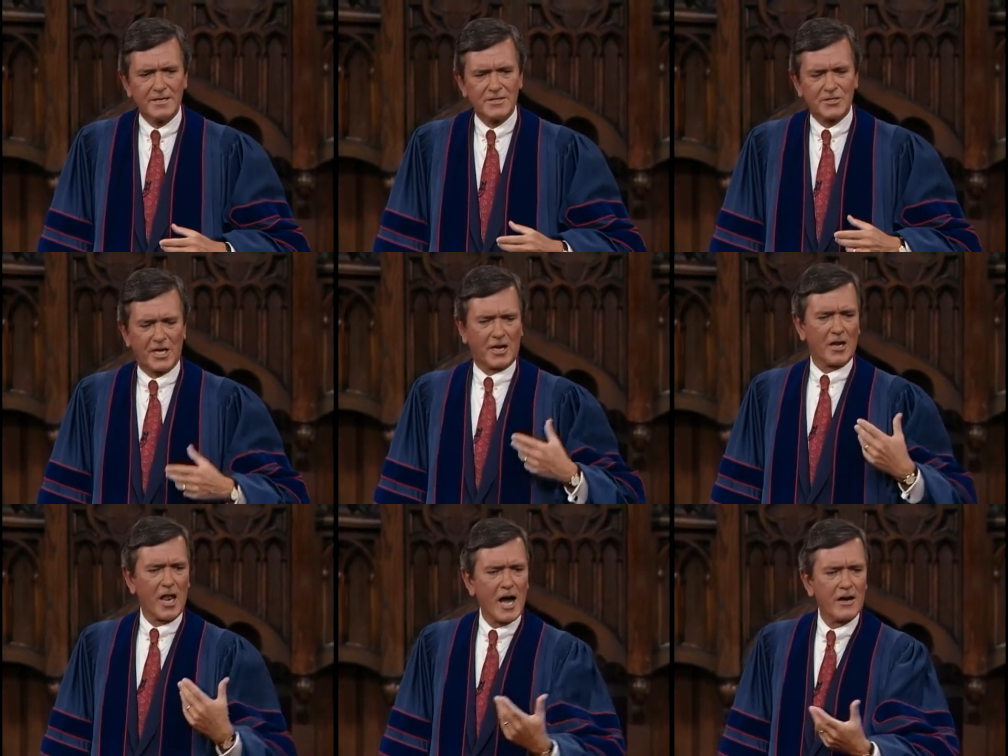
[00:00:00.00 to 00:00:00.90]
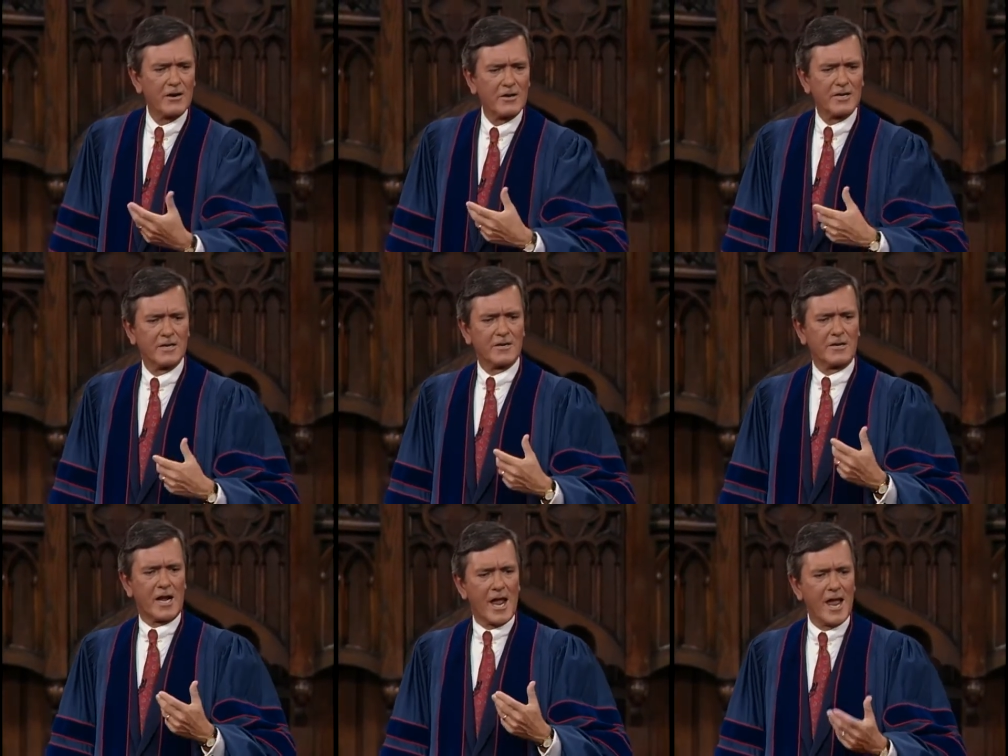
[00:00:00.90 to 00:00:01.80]
She had a lyre in
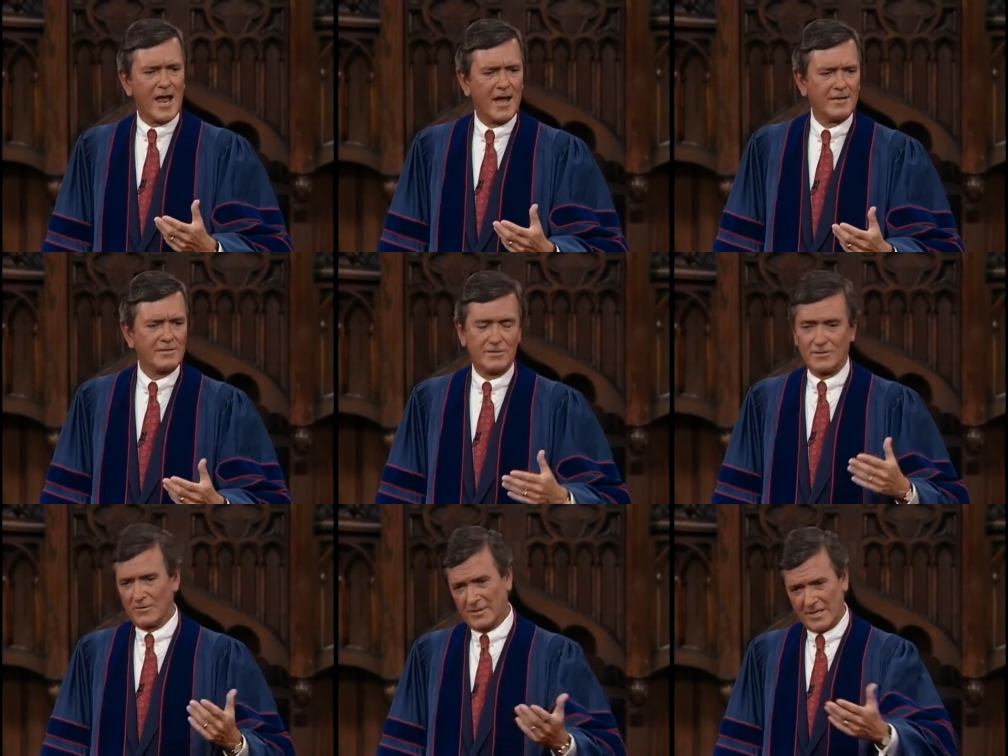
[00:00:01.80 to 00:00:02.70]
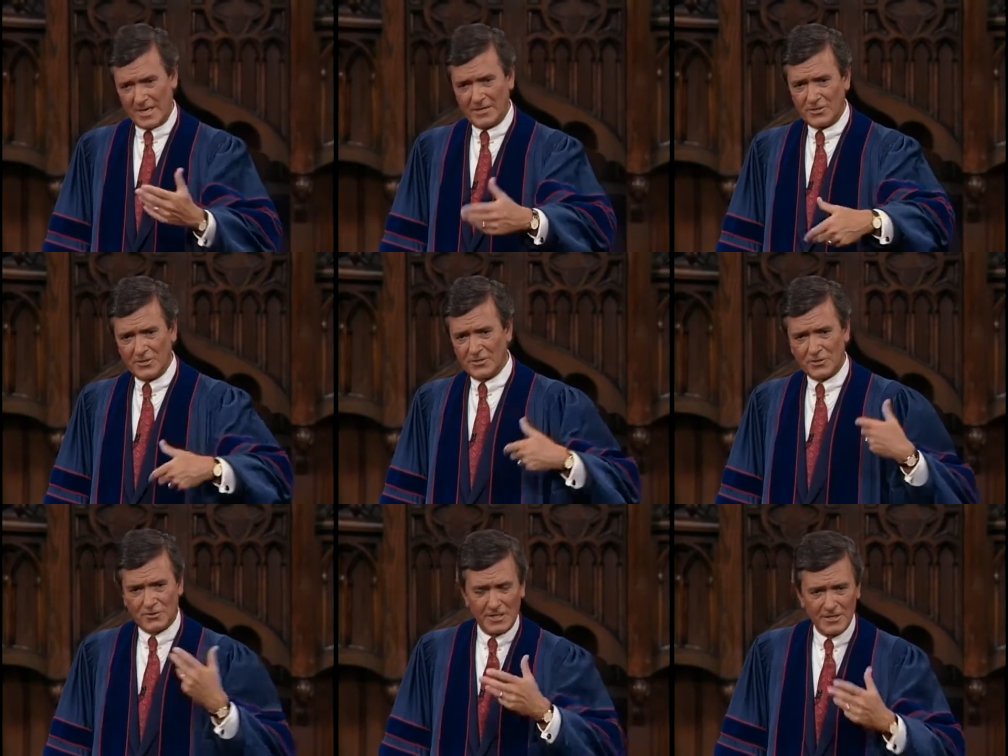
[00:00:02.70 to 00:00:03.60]
her hand, you know, an ancient
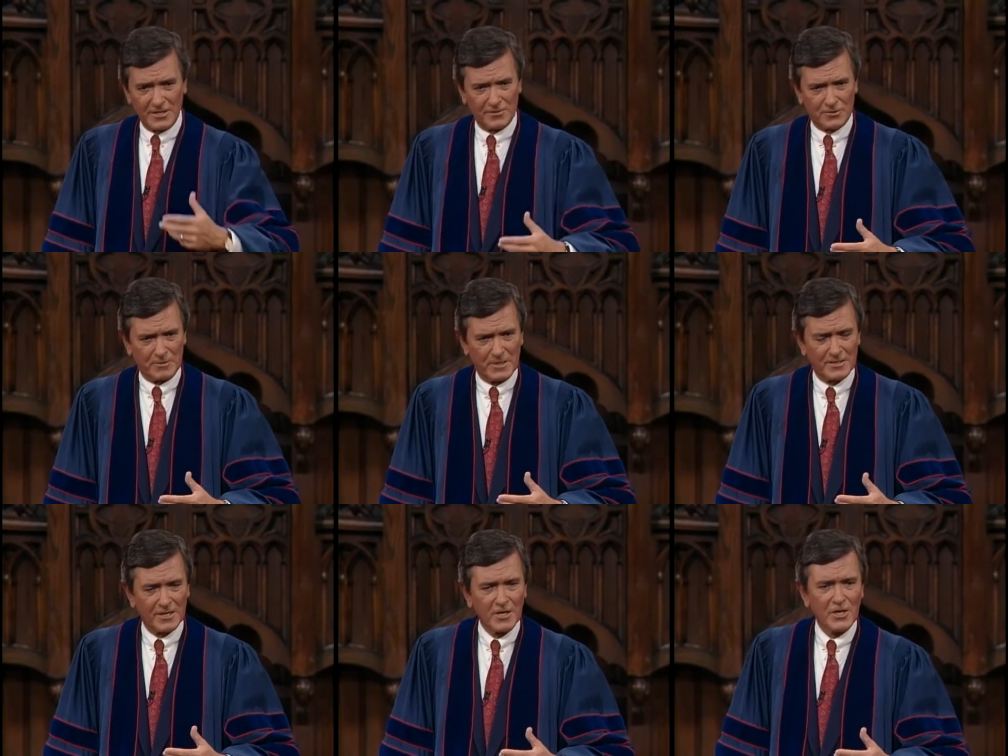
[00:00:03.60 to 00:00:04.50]
stringed instrument.